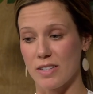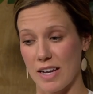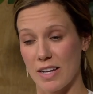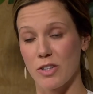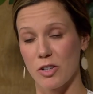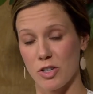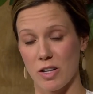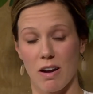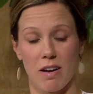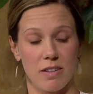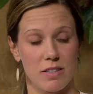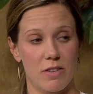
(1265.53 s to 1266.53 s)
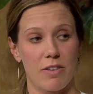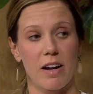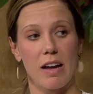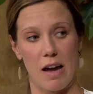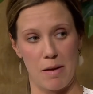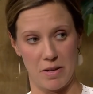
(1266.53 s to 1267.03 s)
and urge incontinence are very
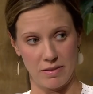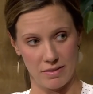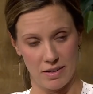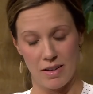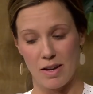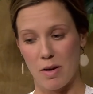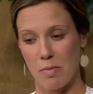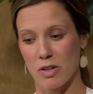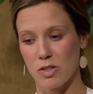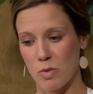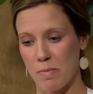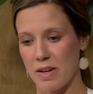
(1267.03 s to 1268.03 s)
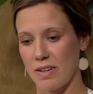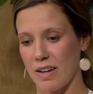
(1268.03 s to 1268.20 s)
common amongst women,